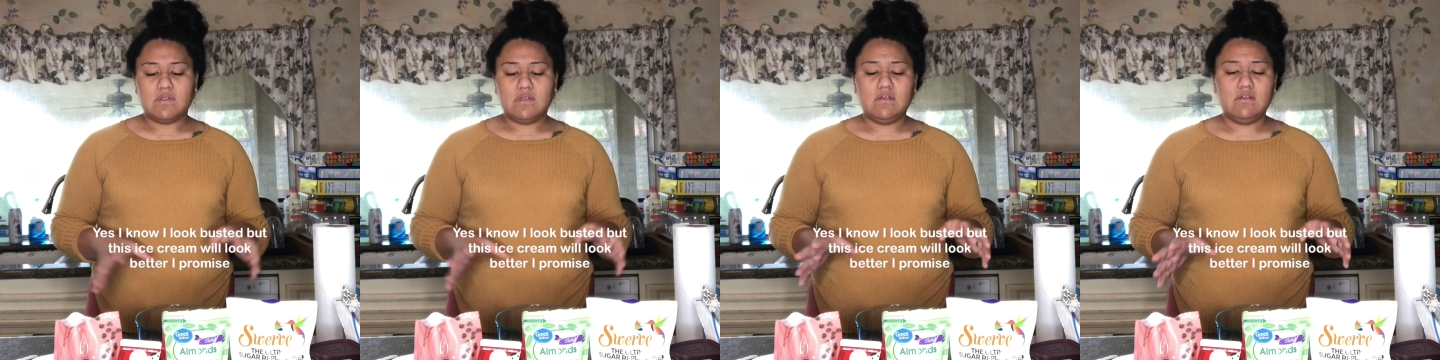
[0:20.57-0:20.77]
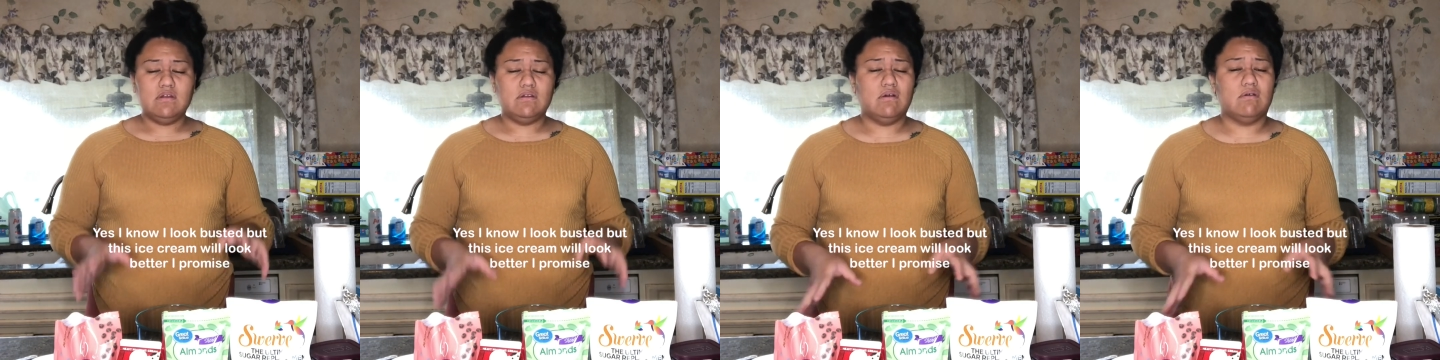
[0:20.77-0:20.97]

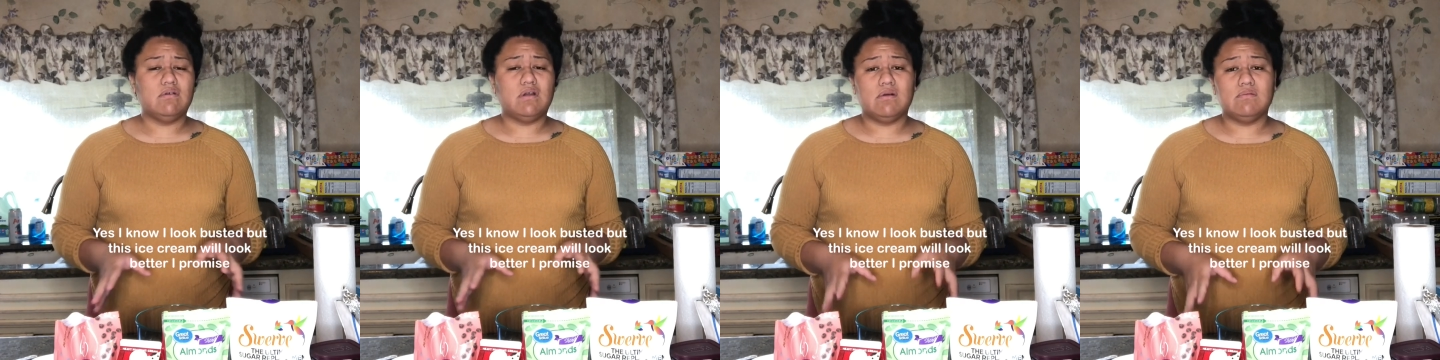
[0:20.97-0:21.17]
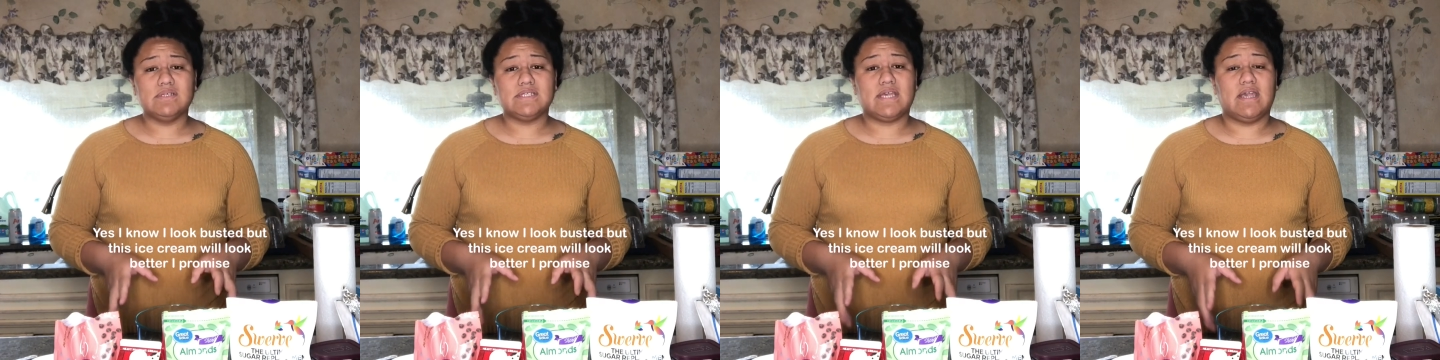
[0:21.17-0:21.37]
don't
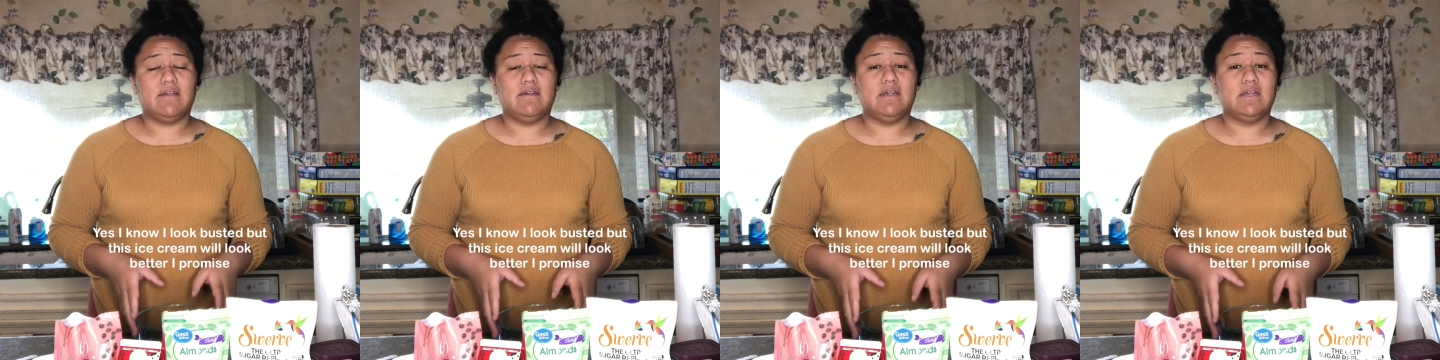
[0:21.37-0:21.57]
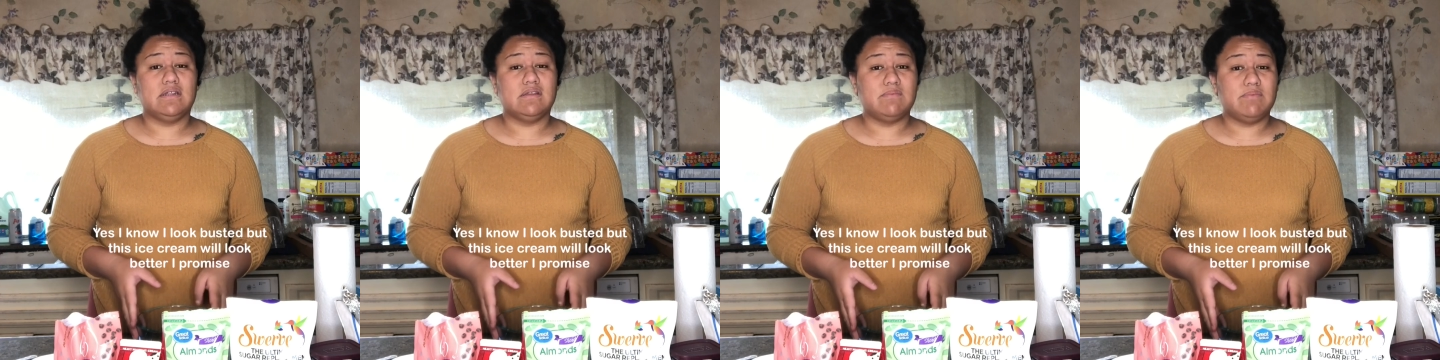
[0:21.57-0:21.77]
always
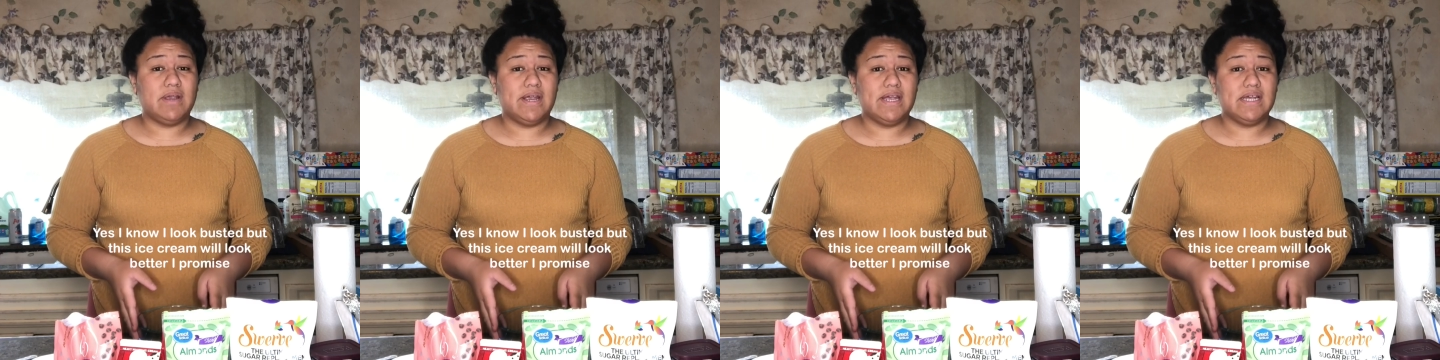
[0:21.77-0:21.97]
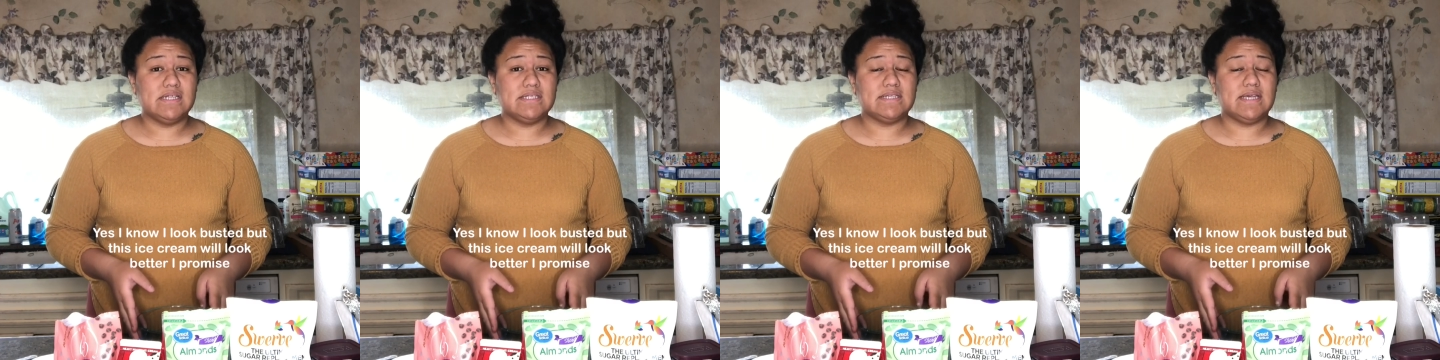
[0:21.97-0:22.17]
carry the
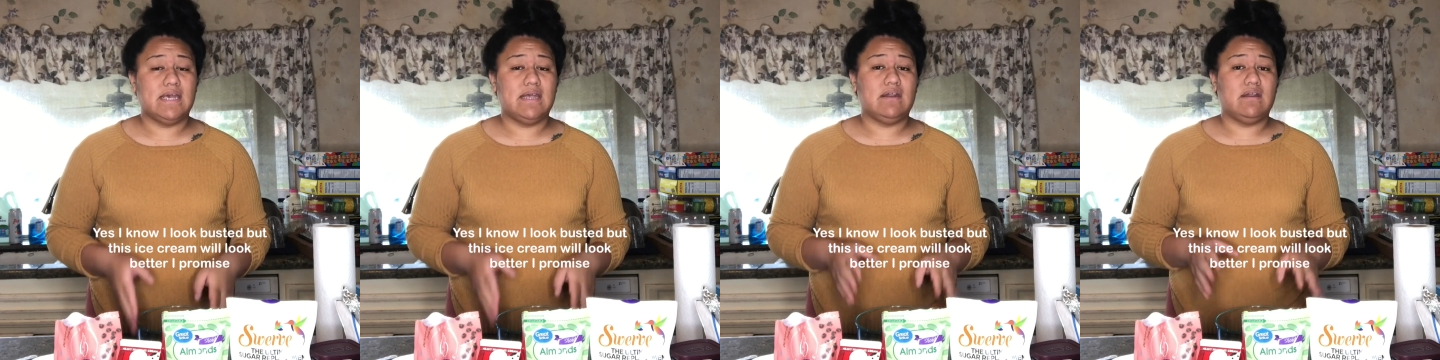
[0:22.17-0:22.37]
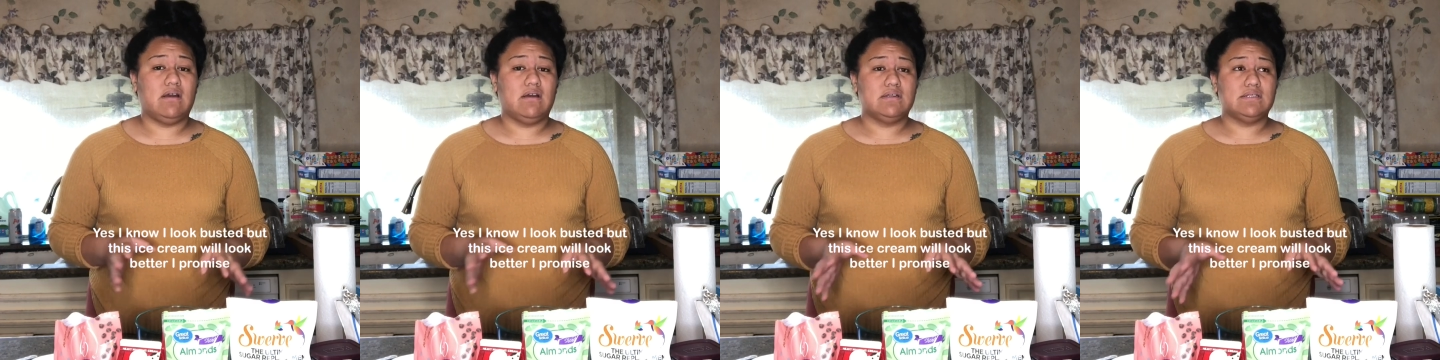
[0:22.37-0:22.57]
brands,
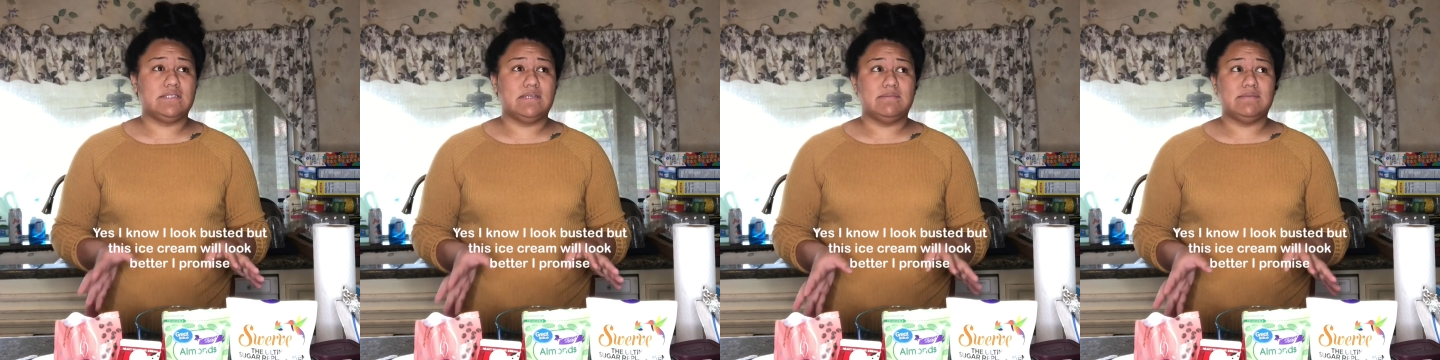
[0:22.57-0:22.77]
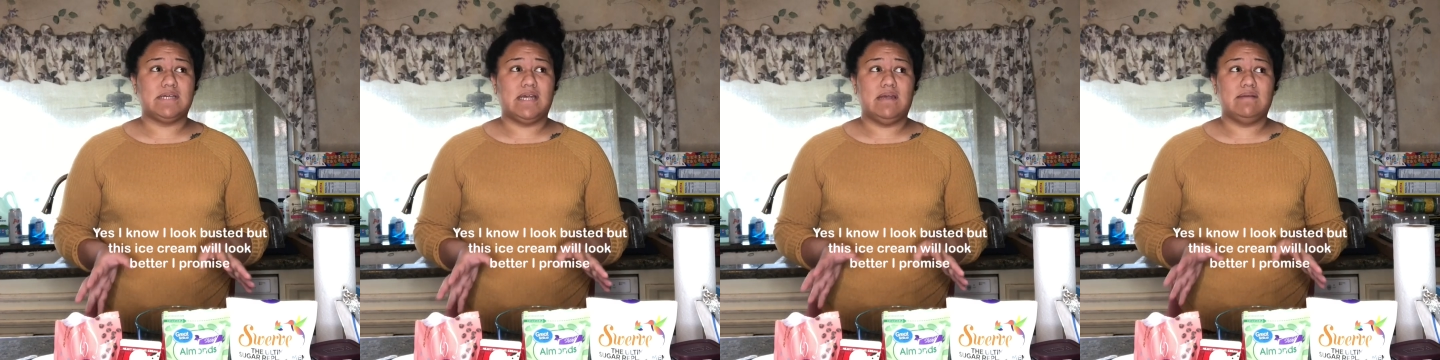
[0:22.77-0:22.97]
and
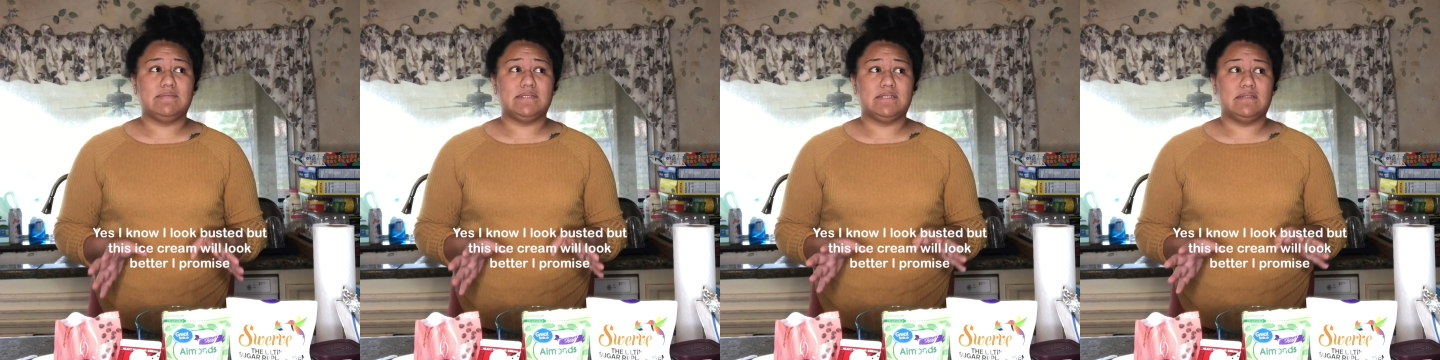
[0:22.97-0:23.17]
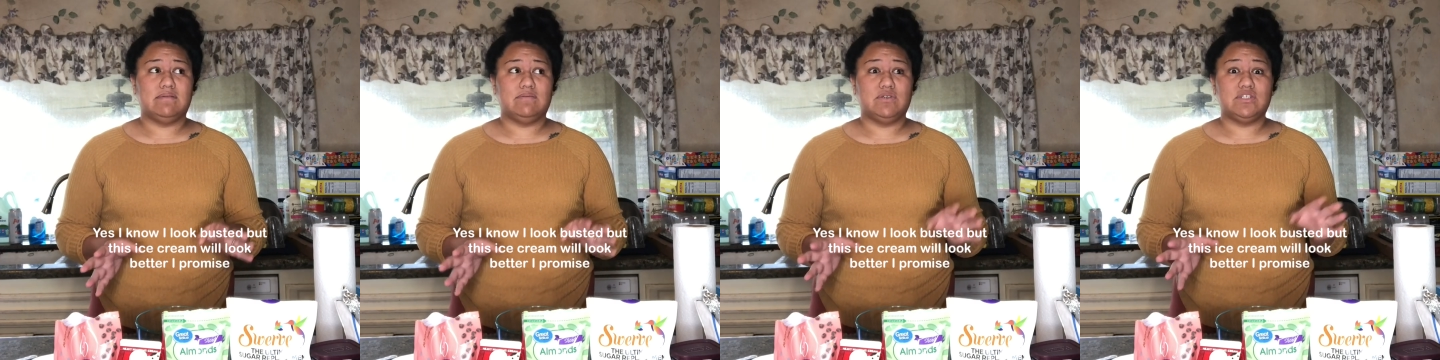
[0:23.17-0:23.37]
sometimes,
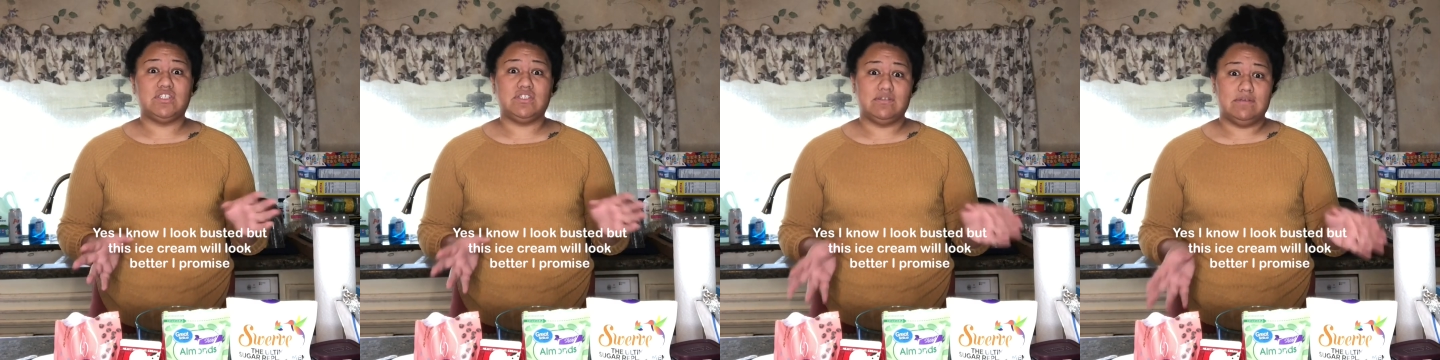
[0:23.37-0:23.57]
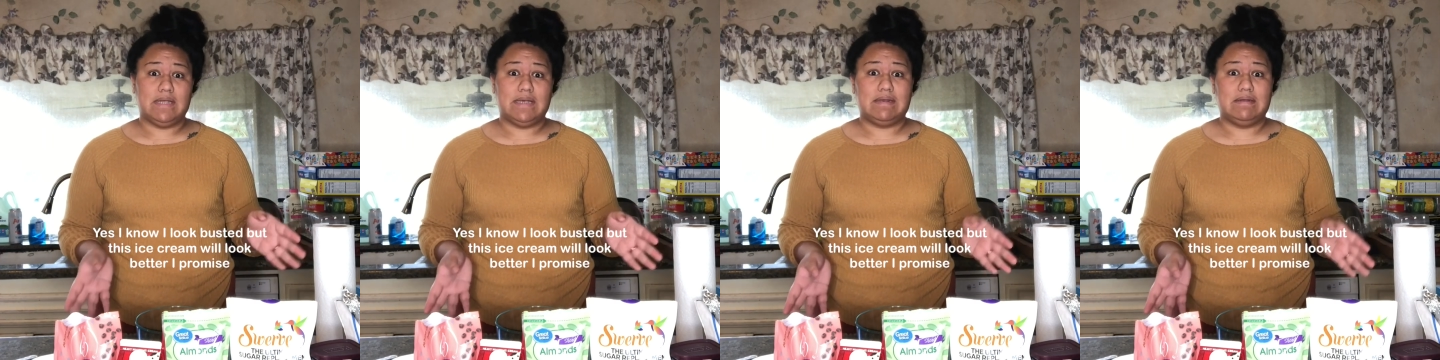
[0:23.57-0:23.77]

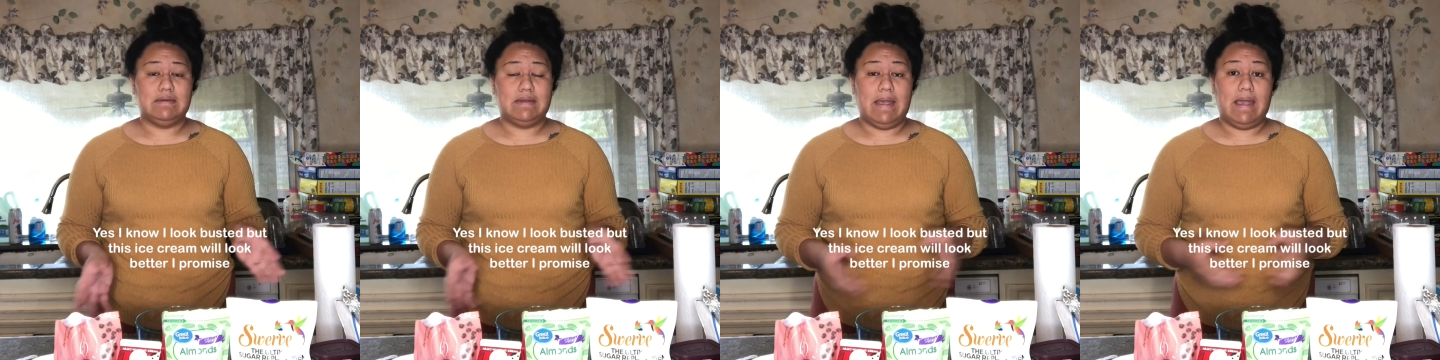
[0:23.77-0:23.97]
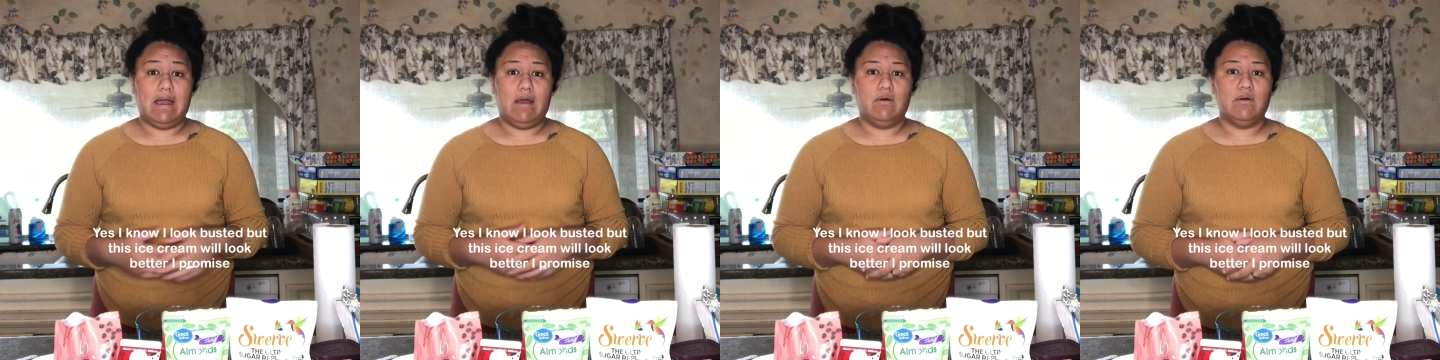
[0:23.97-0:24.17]
which like
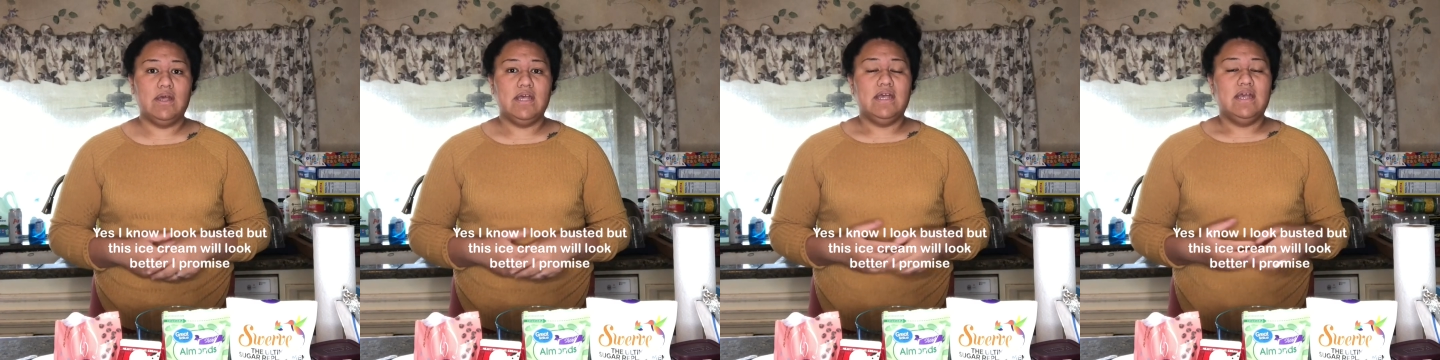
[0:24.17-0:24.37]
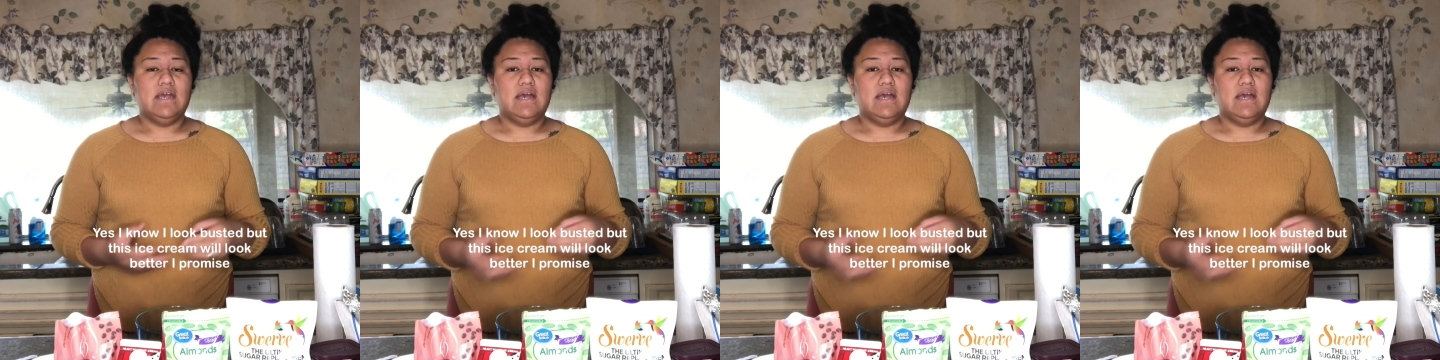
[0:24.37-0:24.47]
now,